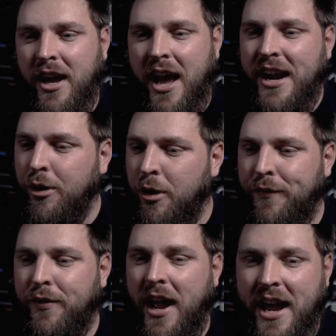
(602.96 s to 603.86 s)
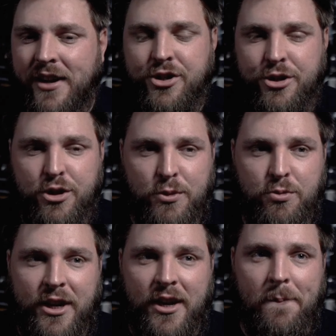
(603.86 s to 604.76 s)
thing. I don't know, if I had to choose
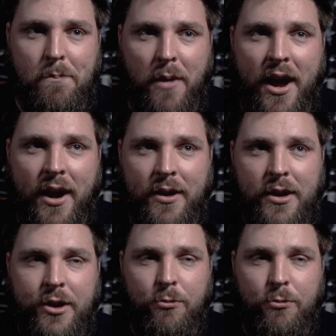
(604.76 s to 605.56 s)
between my